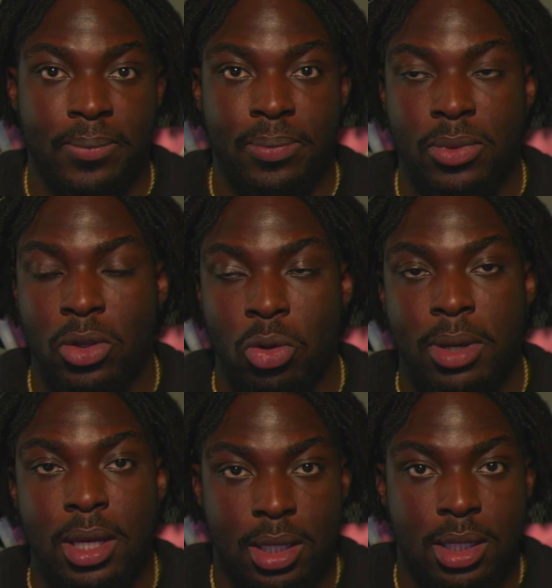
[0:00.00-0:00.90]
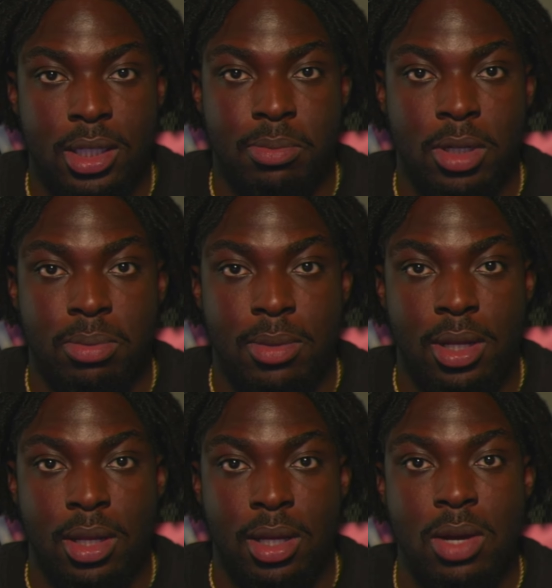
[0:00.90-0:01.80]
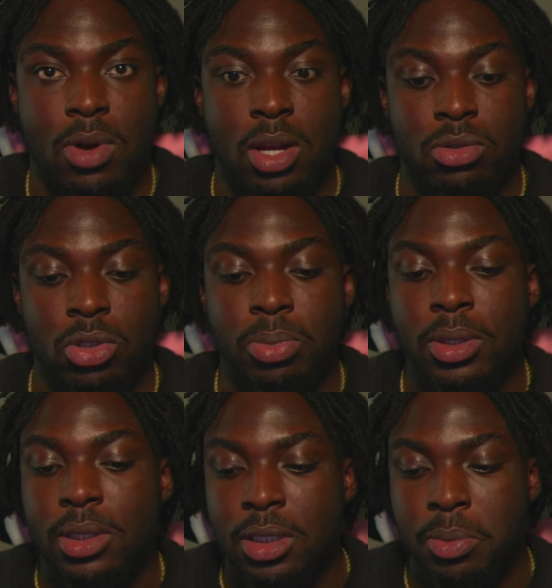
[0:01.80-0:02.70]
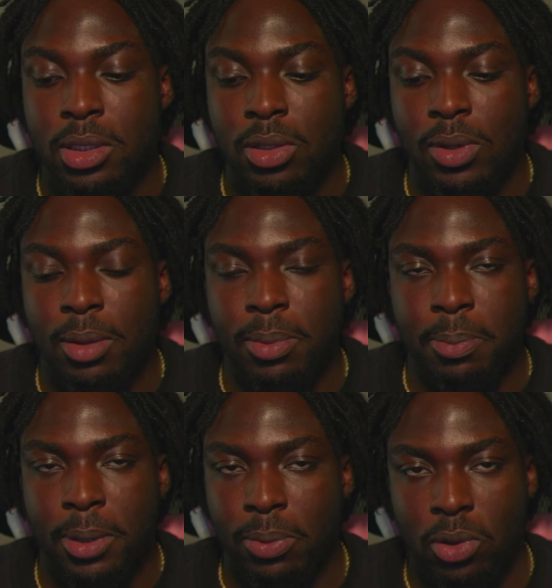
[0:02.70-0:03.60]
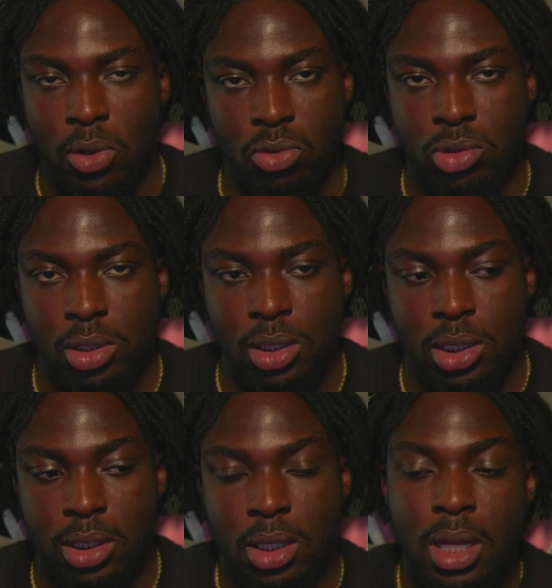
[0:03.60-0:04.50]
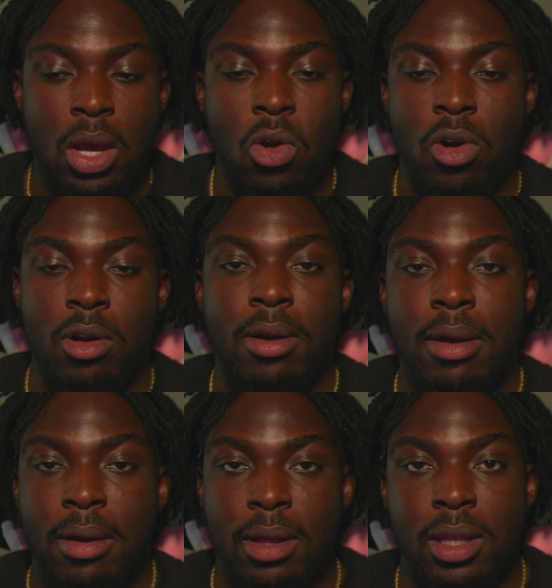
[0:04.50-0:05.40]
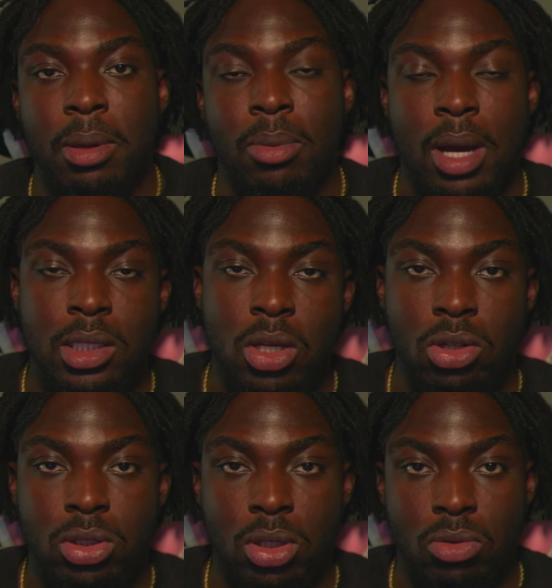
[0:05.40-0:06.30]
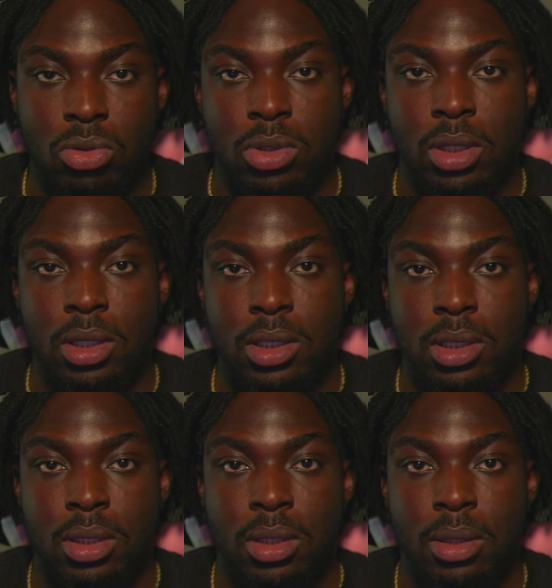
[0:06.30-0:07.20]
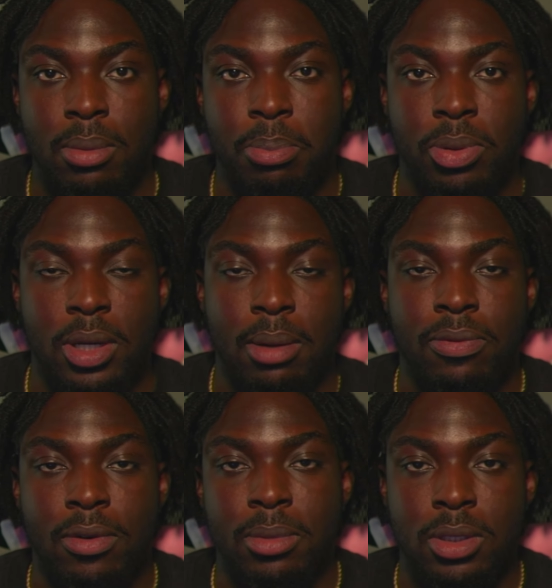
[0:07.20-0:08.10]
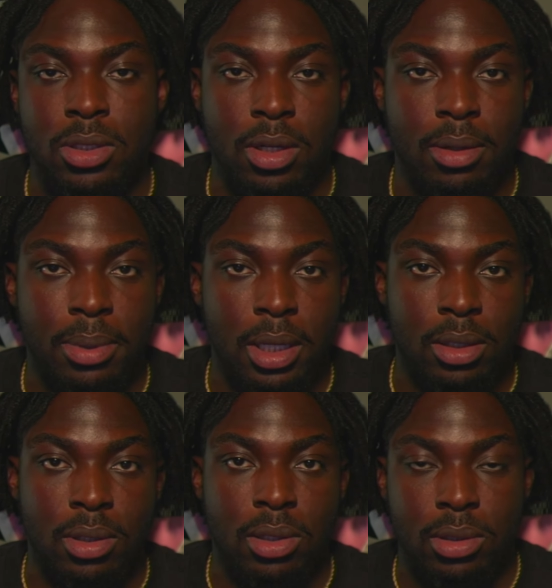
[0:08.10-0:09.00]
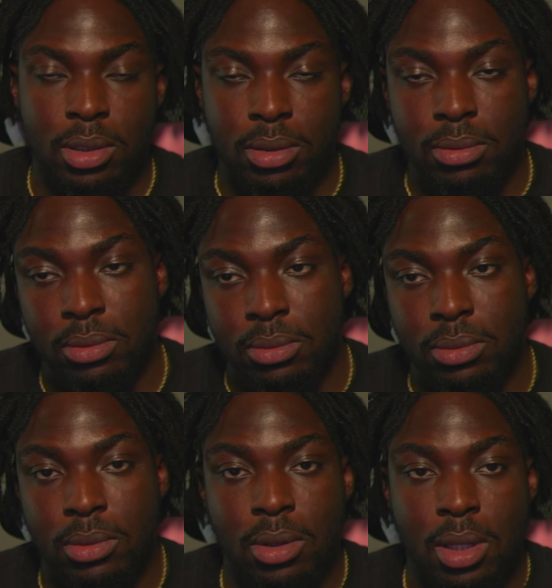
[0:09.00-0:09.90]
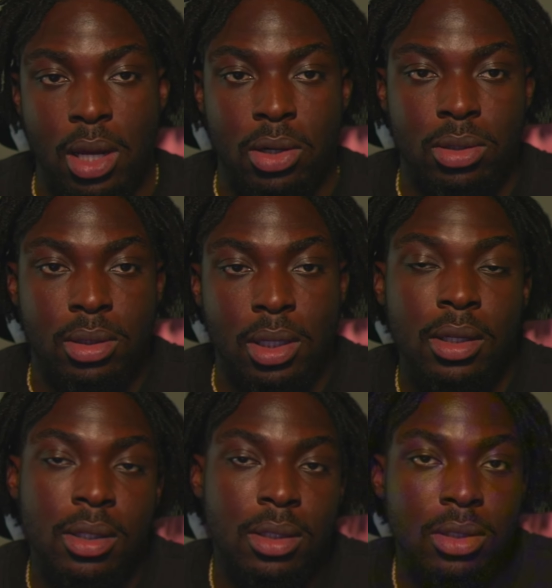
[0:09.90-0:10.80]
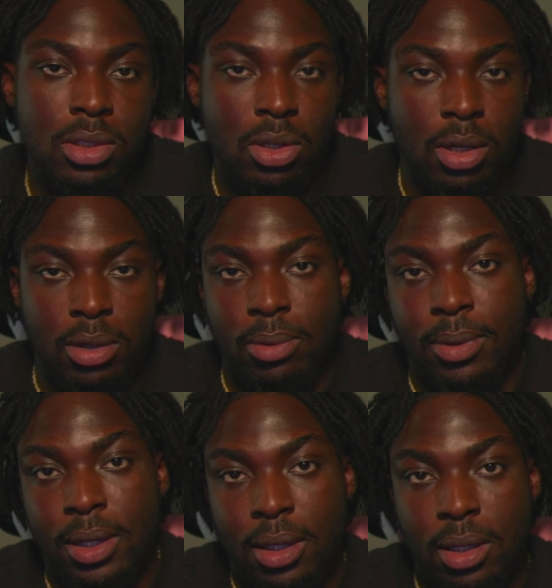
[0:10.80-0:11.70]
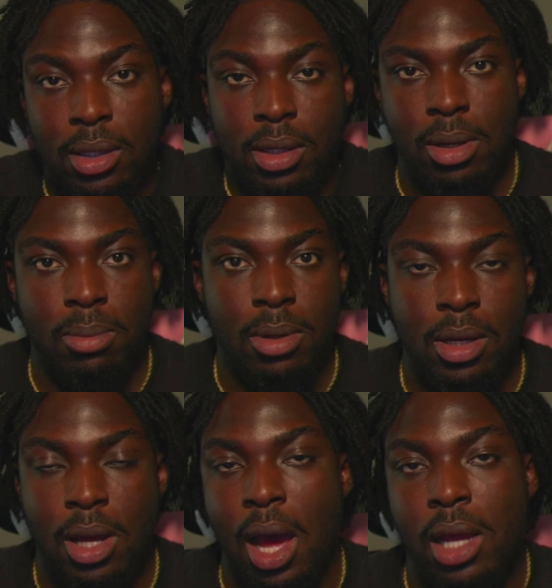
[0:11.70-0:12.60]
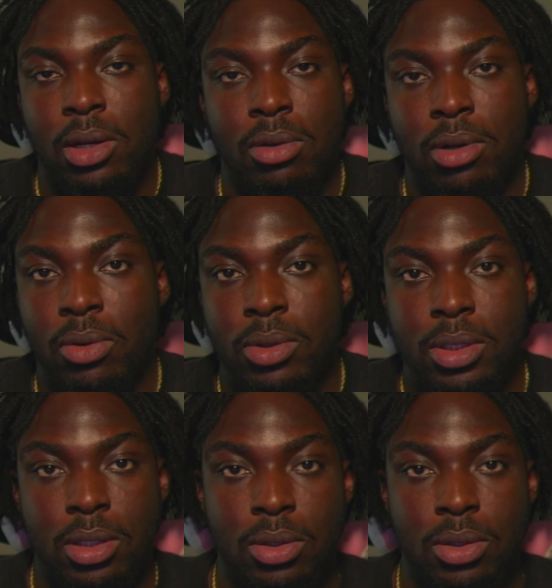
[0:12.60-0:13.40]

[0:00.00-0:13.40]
You're making this much money, why don't you put this much away? But people don't usually listen, or the people I talk to don't usually listen. But I'm from a certain background and they're thinking a certain way, blah, I don't know what to do.